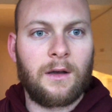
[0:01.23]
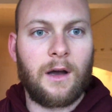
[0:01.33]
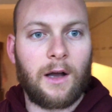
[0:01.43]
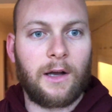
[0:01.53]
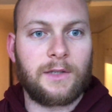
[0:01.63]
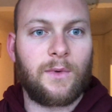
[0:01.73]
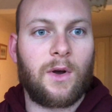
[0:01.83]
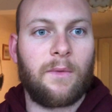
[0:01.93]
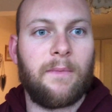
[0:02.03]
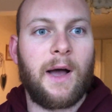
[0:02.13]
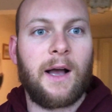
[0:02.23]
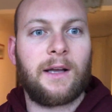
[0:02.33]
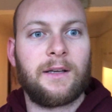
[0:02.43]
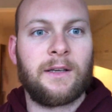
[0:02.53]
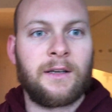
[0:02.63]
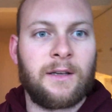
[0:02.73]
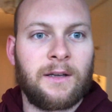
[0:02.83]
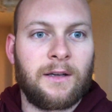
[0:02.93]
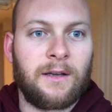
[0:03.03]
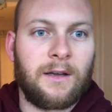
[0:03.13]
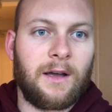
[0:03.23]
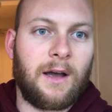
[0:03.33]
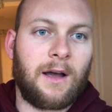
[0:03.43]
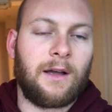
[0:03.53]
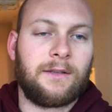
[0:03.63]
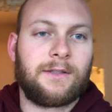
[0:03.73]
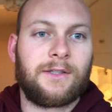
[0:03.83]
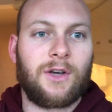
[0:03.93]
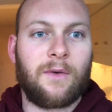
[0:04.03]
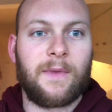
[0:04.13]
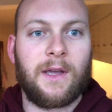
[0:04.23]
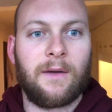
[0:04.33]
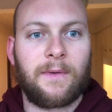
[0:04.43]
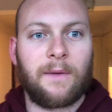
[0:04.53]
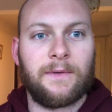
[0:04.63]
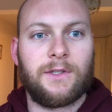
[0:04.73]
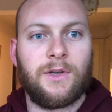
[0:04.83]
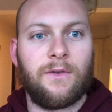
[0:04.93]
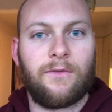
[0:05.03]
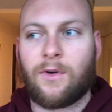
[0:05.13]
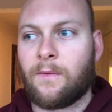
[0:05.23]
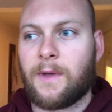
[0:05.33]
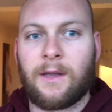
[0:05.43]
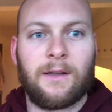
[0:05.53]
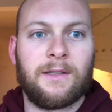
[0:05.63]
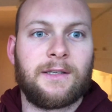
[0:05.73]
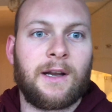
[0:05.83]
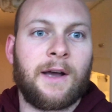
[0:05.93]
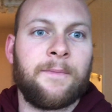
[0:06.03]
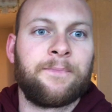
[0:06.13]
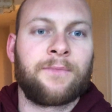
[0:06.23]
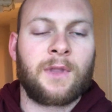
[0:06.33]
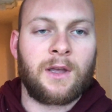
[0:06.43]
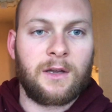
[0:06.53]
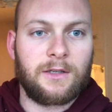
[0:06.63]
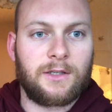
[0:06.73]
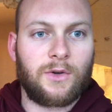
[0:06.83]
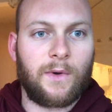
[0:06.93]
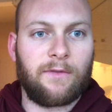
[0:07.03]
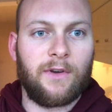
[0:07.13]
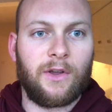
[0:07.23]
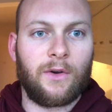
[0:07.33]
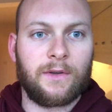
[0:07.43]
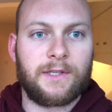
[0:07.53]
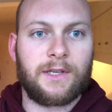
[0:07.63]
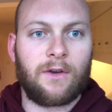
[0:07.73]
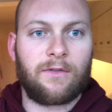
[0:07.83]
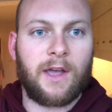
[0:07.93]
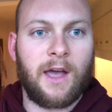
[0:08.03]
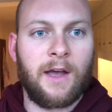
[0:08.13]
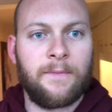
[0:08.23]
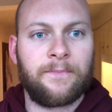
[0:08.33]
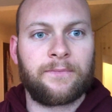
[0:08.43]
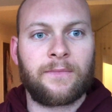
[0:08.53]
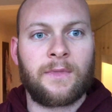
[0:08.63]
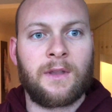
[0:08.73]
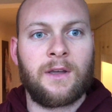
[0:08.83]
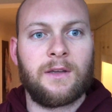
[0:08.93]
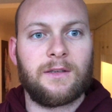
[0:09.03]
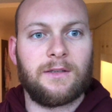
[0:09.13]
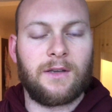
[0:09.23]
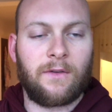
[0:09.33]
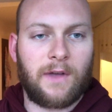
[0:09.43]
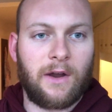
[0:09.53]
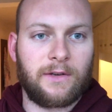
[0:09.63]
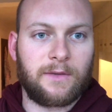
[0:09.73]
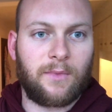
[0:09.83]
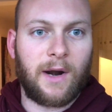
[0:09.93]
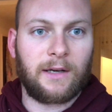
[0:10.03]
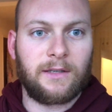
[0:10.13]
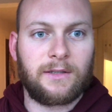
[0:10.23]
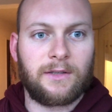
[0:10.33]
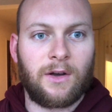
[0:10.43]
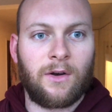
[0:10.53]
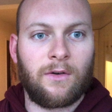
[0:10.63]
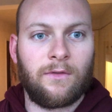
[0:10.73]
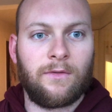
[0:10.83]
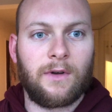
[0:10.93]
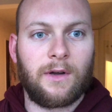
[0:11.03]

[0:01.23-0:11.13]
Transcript: Hi guys, welcome back. It's Tom here. I'm coming to you from England today. Just a quick video on self-care. So self-care is the practice of